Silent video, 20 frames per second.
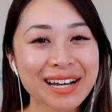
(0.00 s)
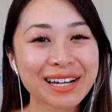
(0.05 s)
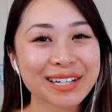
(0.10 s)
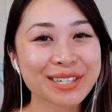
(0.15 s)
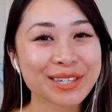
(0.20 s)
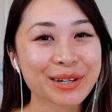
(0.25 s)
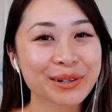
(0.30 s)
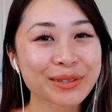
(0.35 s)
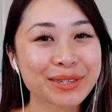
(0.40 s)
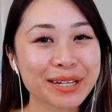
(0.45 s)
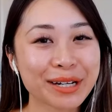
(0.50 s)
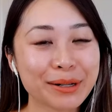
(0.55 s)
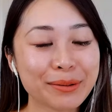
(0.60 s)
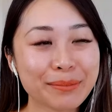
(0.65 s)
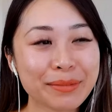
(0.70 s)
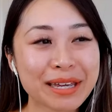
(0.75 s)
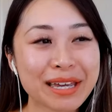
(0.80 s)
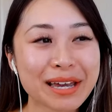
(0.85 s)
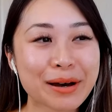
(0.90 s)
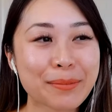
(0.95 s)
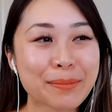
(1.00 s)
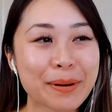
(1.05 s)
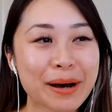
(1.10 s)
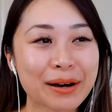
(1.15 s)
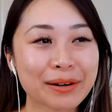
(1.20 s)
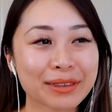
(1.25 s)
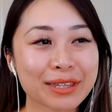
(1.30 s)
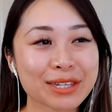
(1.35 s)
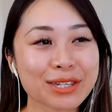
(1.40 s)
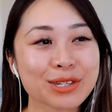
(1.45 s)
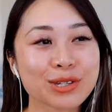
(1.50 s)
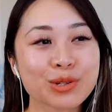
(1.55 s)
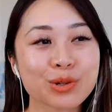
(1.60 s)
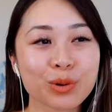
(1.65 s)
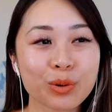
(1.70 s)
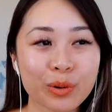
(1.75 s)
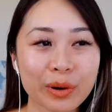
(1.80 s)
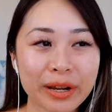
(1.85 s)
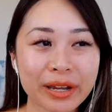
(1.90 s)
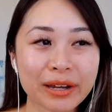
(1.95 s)
So tell me about the
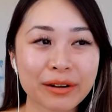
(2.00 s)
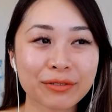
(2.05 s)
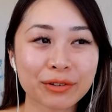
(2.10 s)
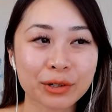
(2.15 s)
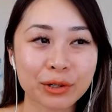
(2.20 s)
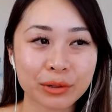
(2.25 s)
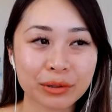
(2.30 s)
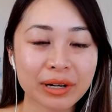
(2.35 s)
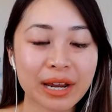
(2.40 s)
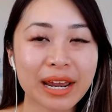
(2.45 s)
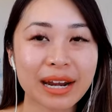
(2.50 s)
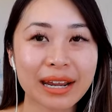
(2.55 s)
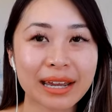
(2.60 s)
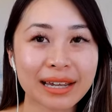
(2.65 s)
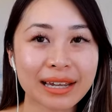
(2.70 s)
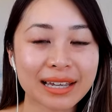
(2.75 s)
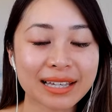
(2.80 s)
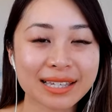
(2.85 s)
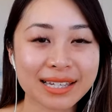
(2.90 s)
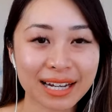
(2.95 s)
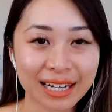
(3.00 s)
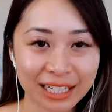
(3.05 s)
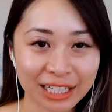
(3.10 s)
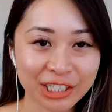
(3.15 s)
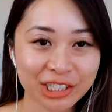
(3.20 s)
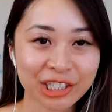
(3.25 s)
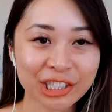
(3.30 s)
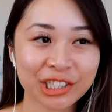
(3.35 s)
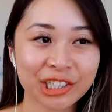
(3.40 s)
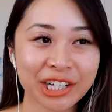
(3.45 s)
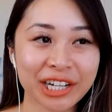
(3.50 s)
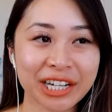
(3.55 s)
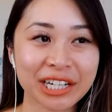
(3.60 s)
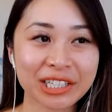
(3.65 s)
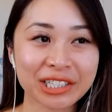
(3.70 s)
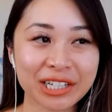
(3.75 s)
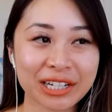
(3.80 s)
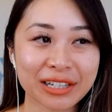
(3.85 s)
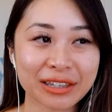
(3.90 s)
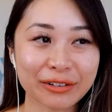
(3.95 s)
story of creating Intelligent Change
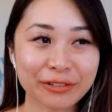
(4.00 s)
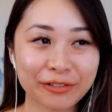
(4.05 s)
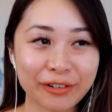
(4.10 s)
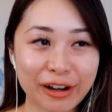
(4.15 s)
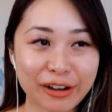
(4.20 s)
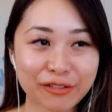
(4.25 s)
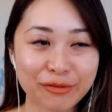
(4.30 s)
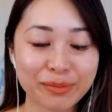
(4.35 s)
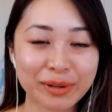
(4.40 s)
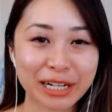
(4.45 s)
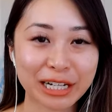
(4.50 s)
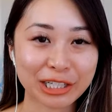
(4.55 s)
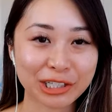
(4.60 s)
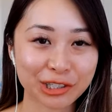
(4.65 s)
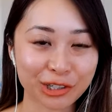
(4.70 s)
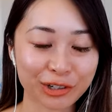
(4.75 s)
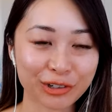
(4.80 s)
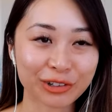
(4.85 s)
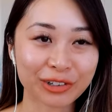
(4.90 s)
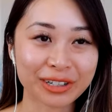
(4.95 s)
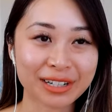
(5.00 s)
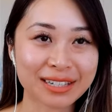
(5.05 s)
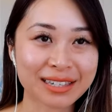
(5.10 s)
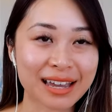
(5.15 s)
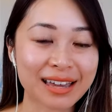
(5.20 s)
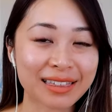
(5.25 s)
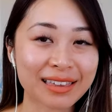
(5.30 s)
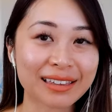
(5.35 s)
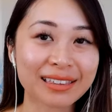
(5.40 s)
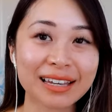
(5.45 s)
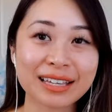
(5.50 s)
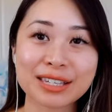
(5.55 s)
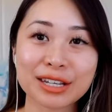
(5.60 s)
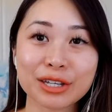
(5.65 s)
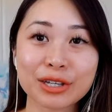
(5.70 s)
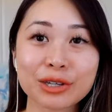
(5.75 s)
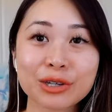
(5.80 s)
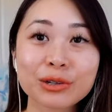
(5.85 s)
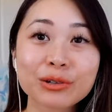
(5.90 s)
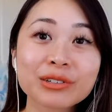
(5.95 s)
and the 5 Minute Journal, because I think that's a
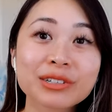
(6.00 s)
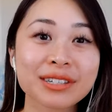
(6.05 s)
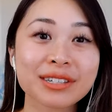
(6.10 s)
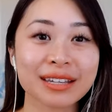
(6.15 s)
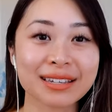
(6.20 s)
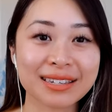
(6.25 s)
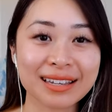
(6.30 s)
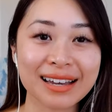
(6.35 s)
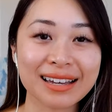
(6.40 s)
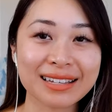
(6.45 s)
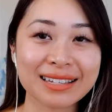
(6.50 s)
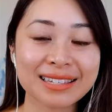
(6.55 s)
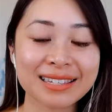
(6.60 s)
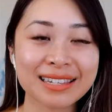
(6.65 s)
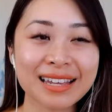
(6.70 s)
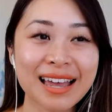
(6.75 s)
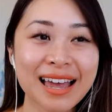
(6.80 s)
huge success.